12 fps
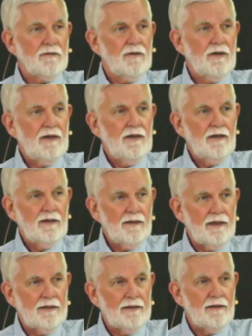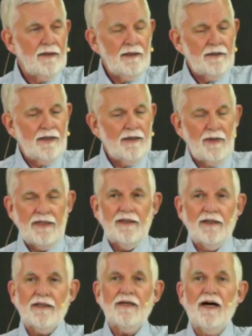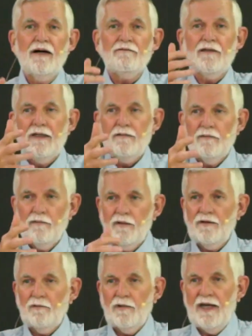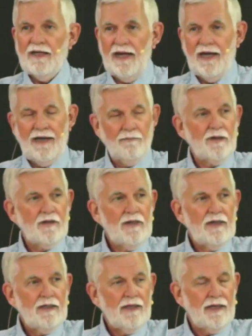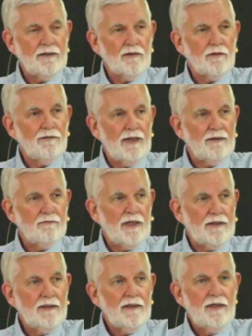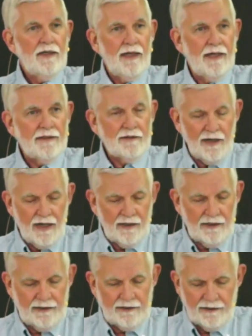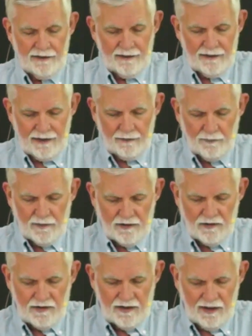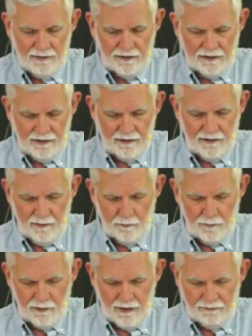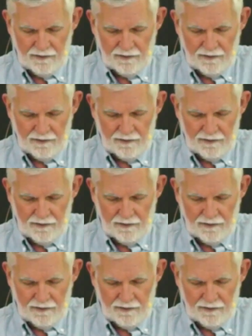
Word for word: And they made a covenant with Rahab and her family, and God kept his covenant promise.